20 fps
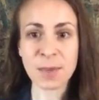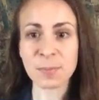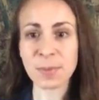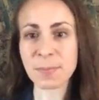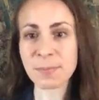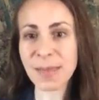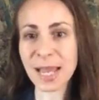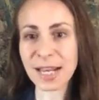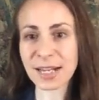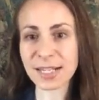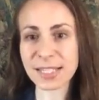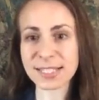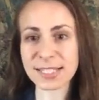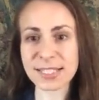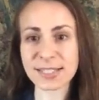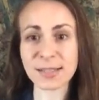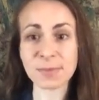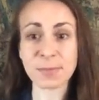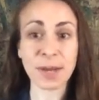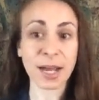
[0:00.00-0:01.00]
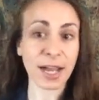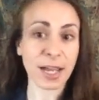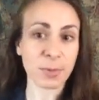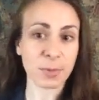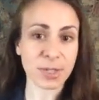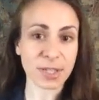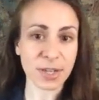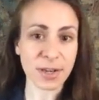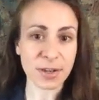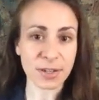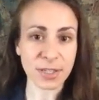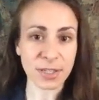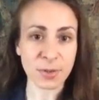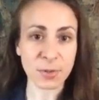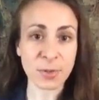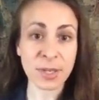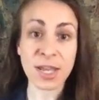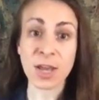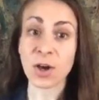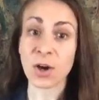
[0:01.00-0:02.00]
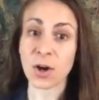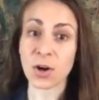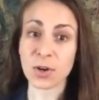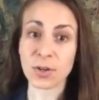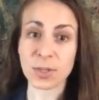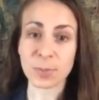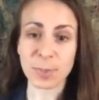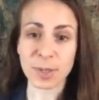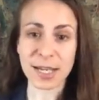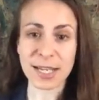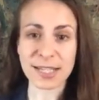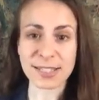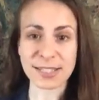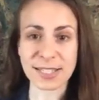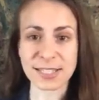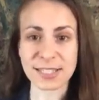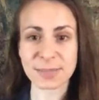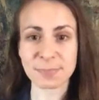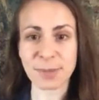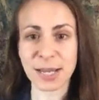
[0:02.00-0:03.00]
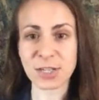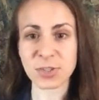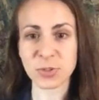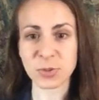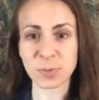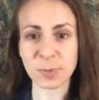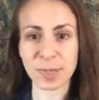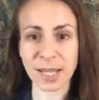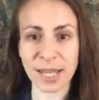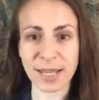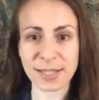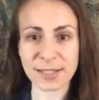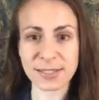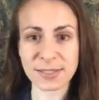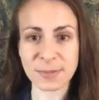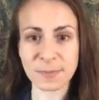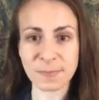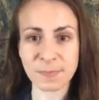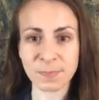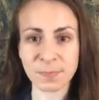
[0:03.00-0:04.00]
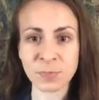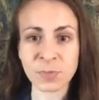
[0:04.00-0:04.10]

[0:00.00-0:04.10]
But magnetism, I would argue, occupies a special place